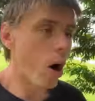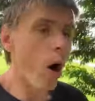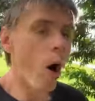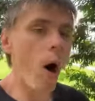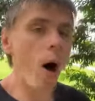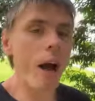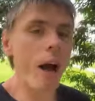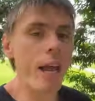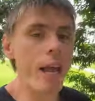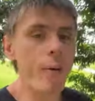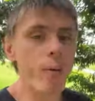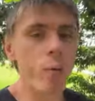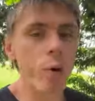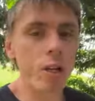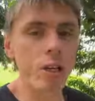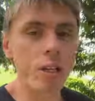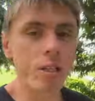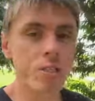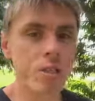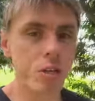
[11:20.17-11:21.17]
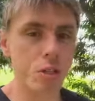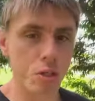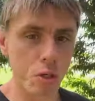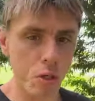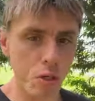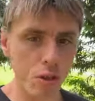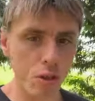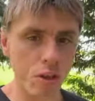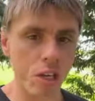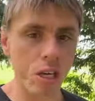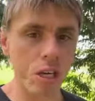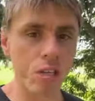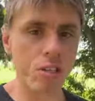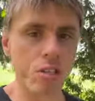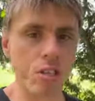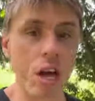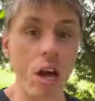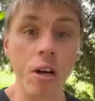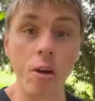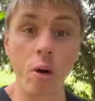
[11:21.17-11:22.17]
I am willing to do things
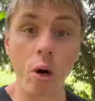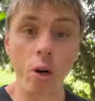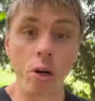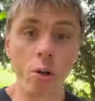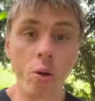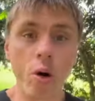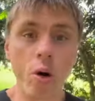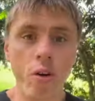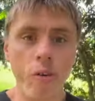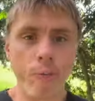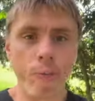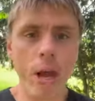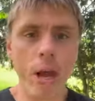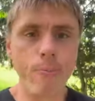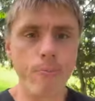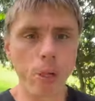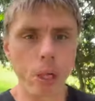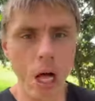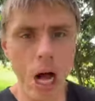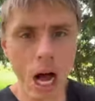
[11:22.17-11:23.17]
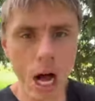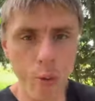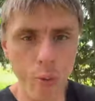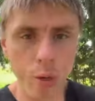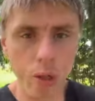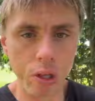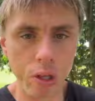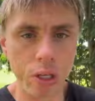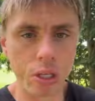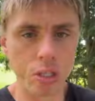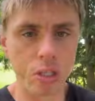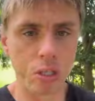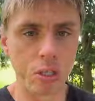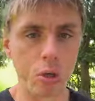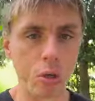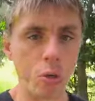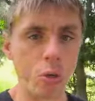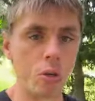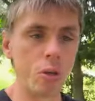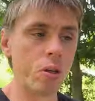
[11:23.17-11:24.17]
that not a lot of people are willing to
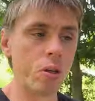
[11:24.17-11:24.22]
do.